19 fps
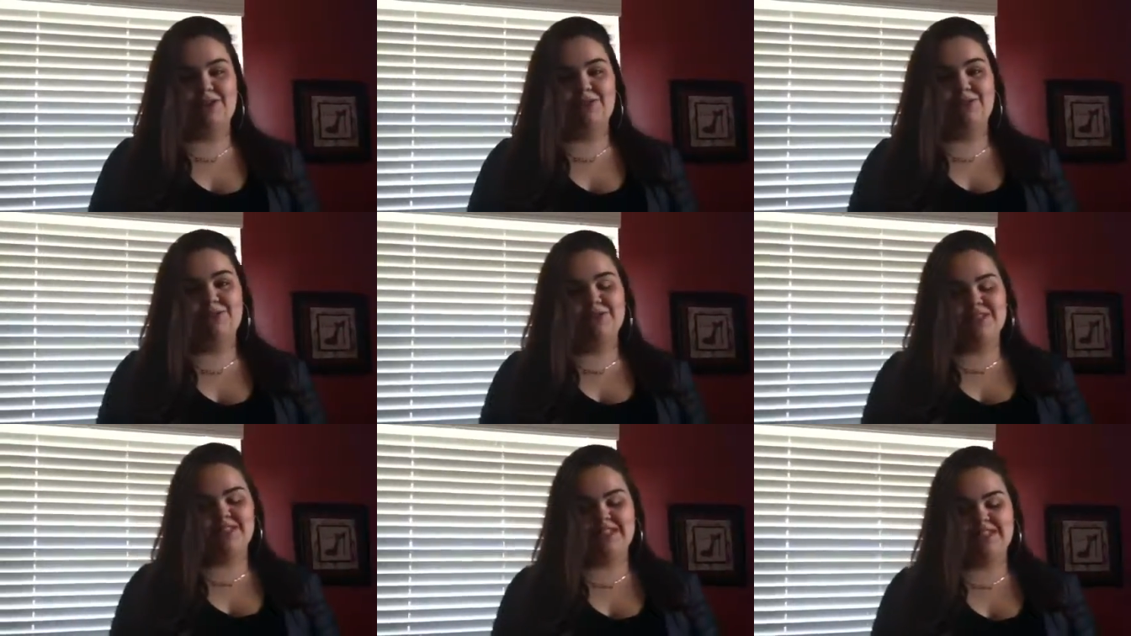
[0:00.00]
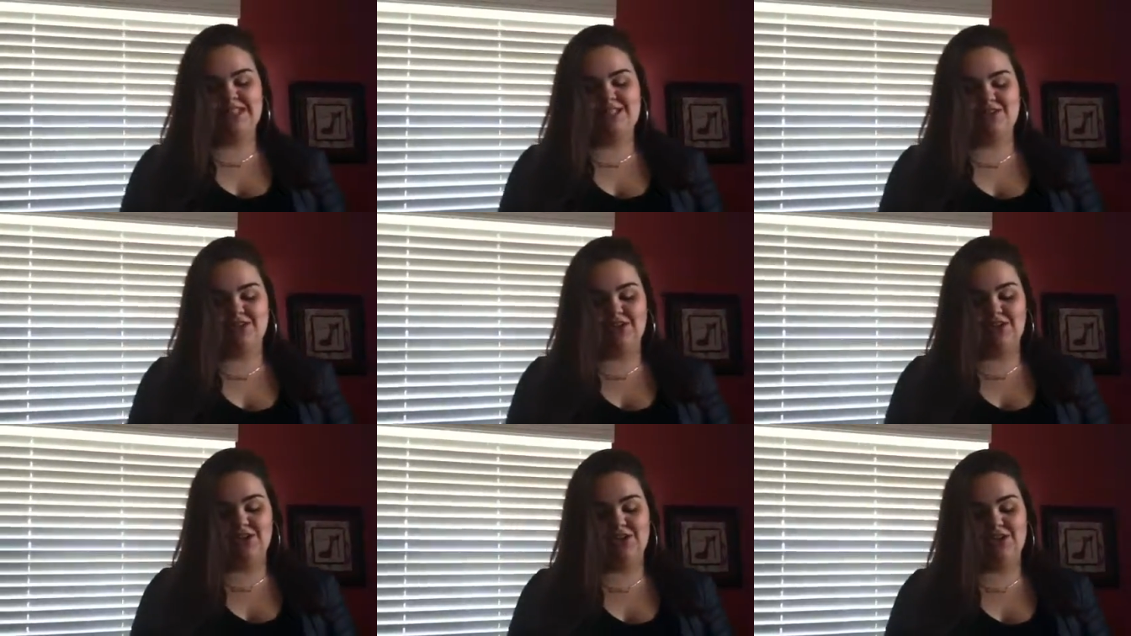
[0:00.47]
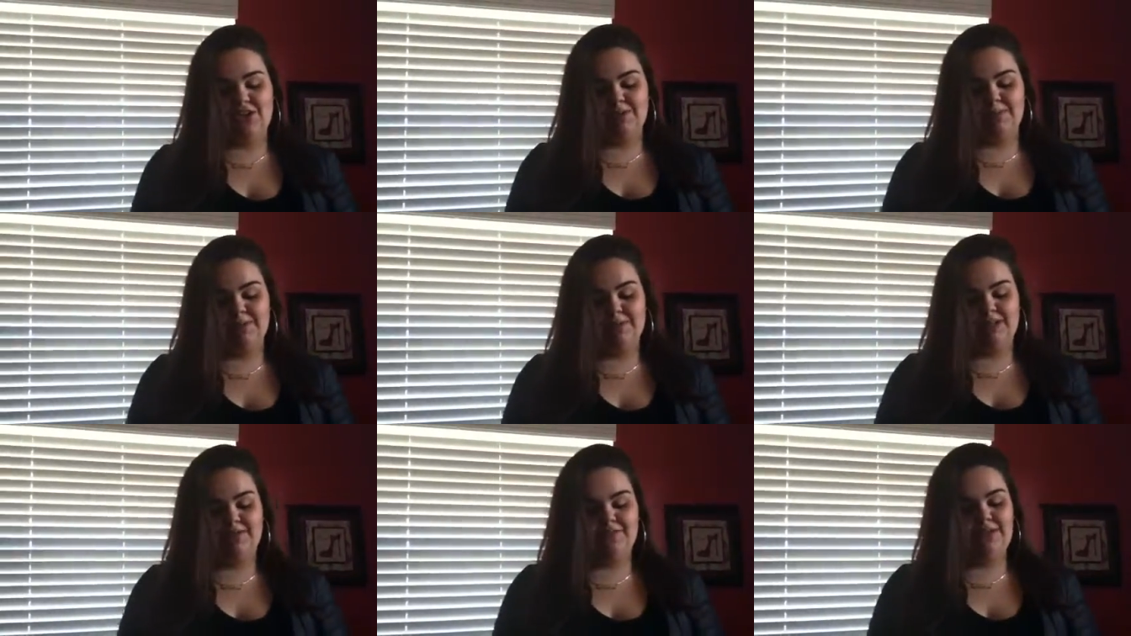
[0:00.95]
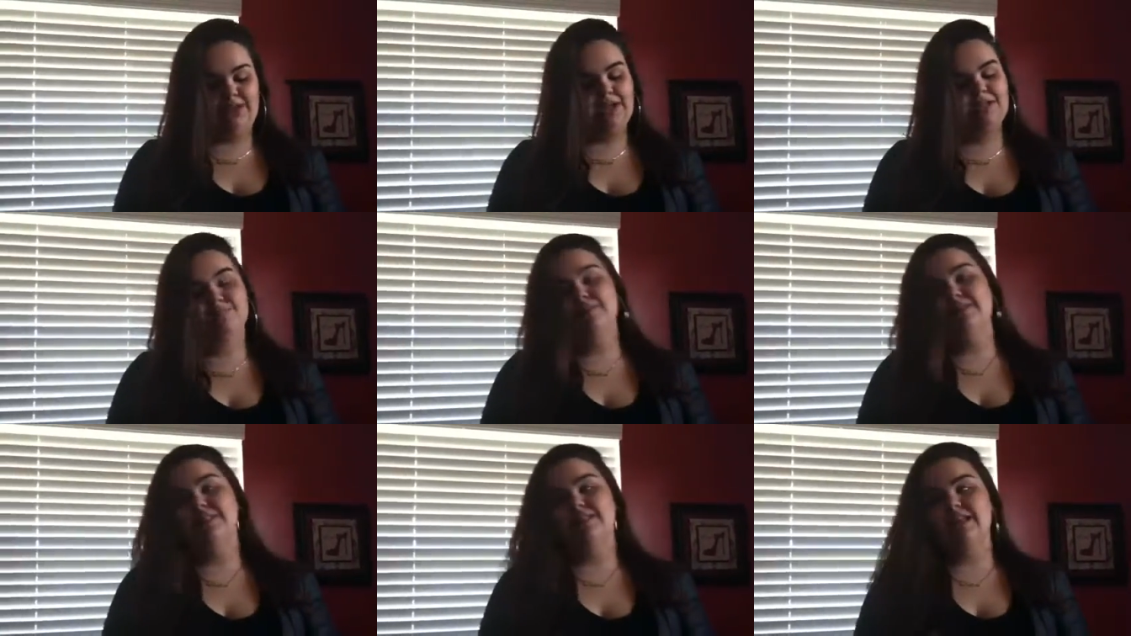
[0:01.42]
ruthlessly took your beloved
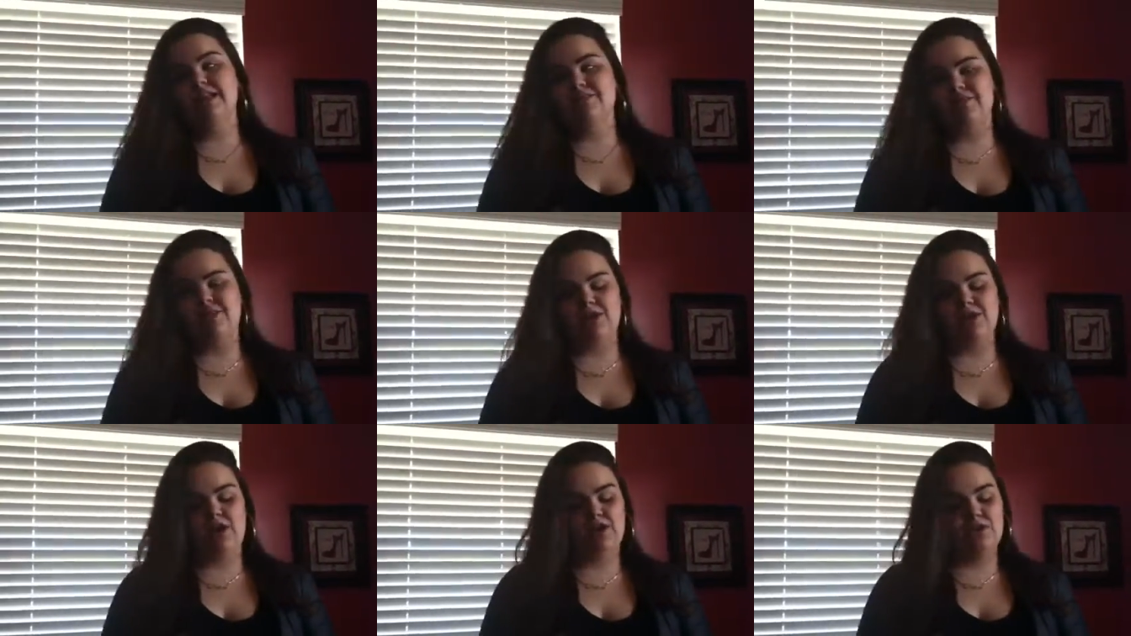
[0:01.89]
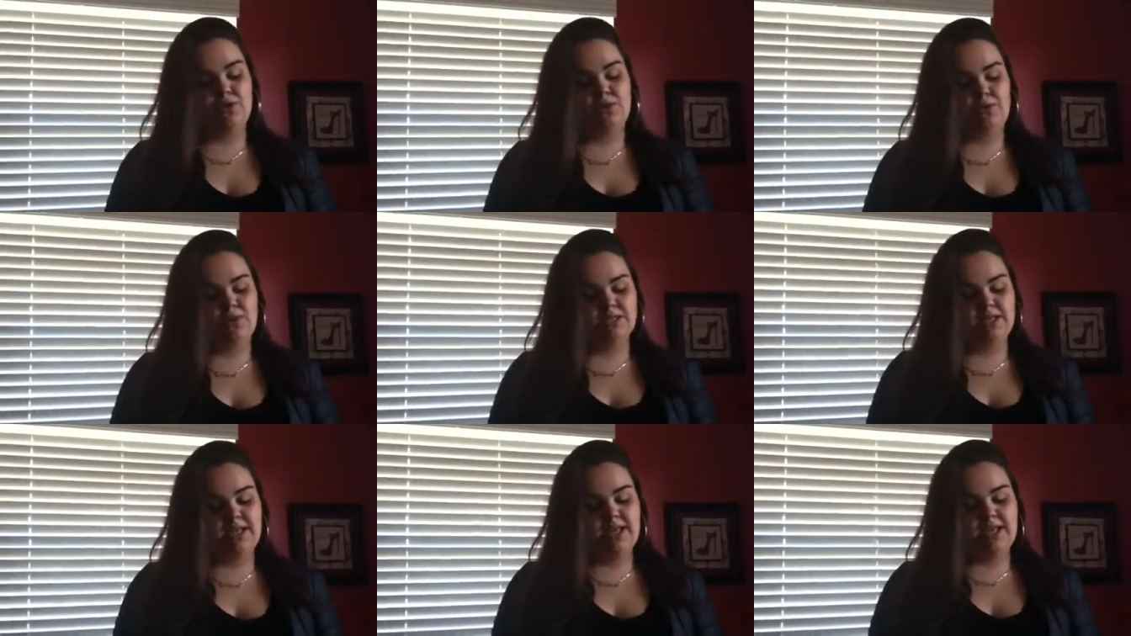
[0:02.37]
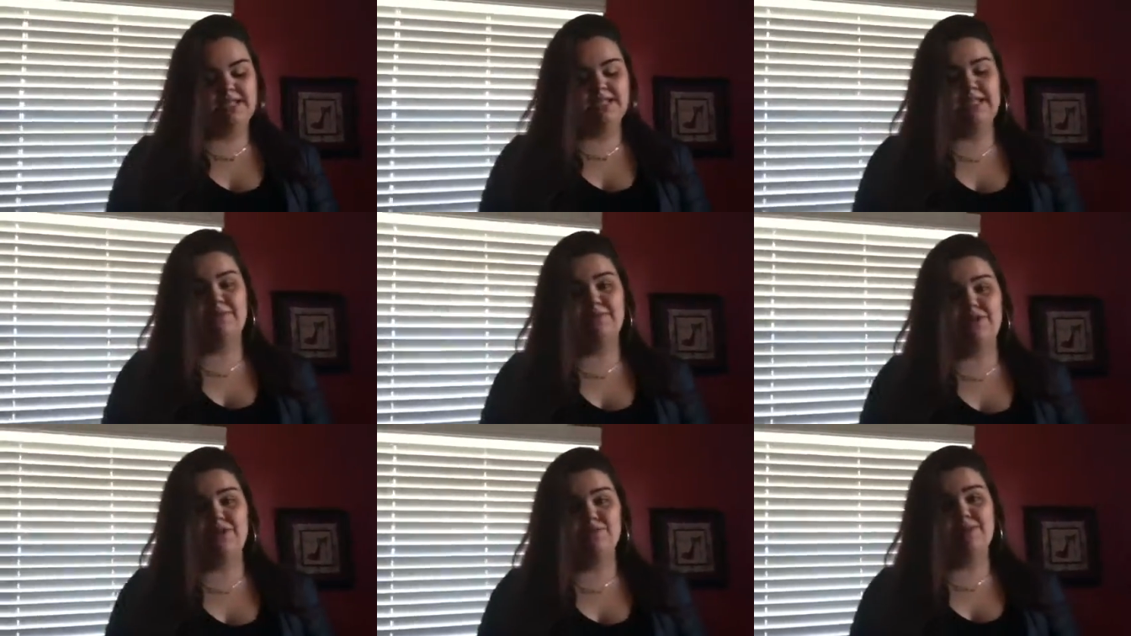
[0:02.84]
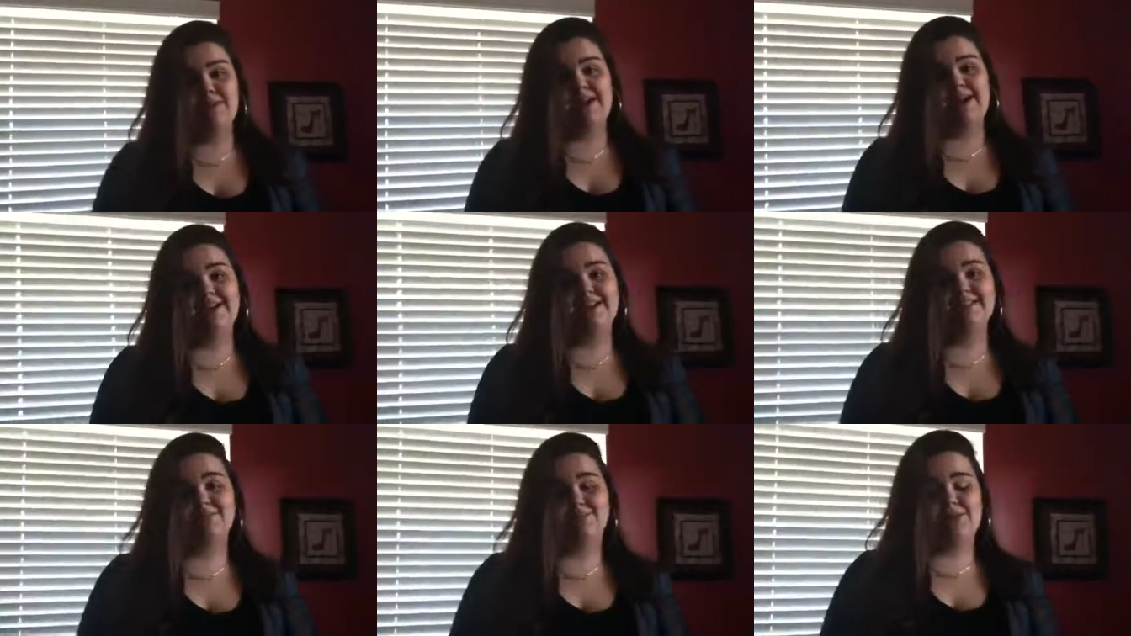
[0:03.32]
husband's life and not yours, leaving you
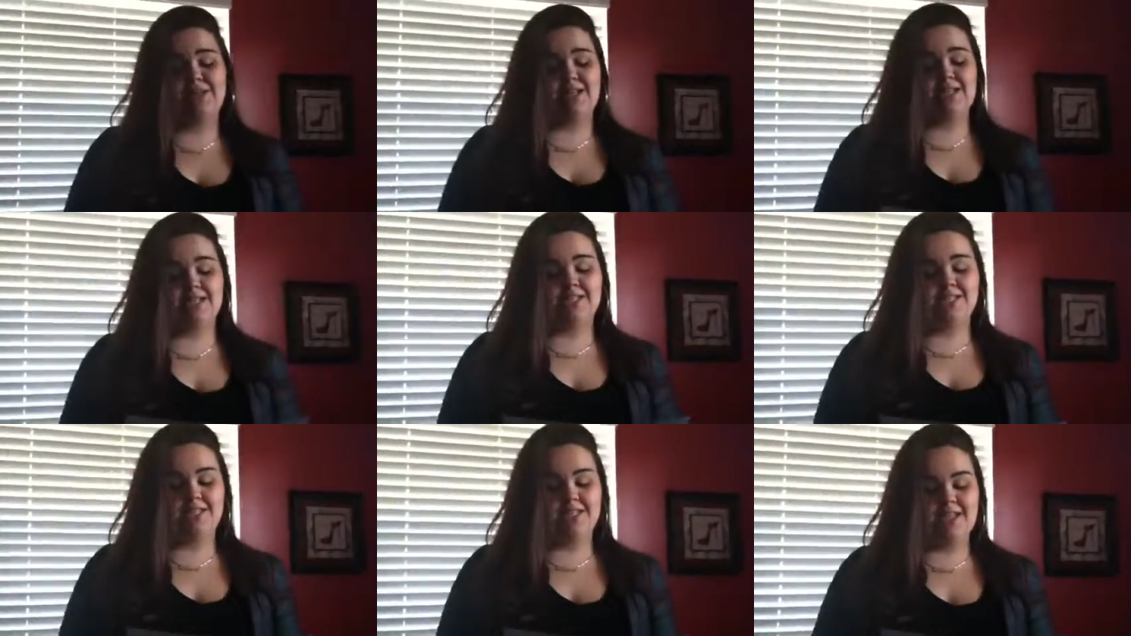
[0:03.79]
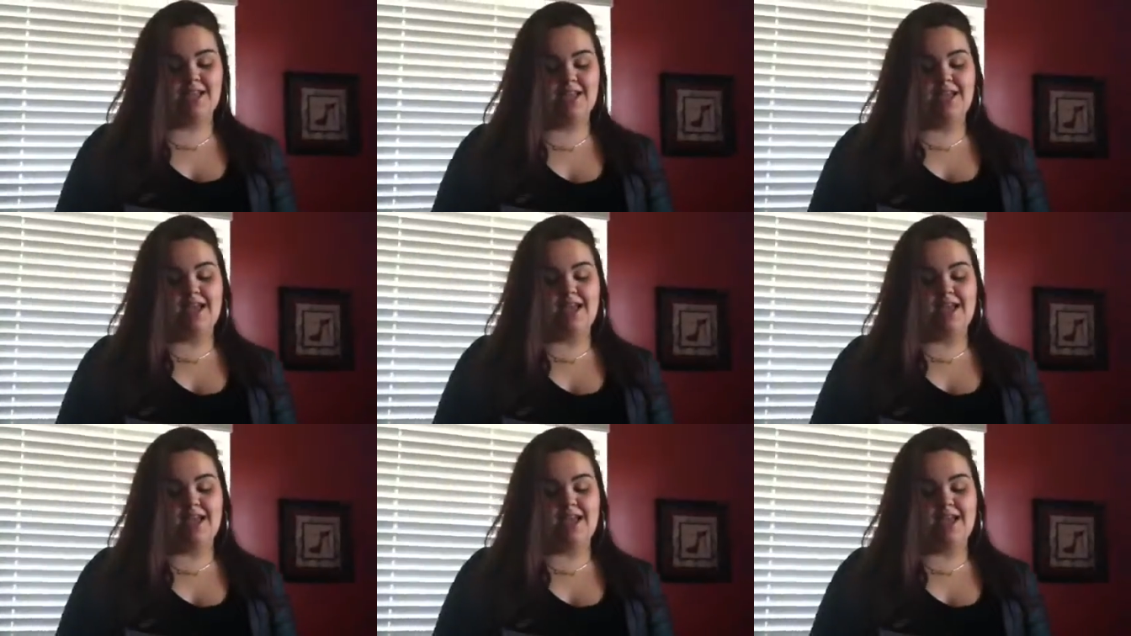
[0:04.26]
behind as a witness?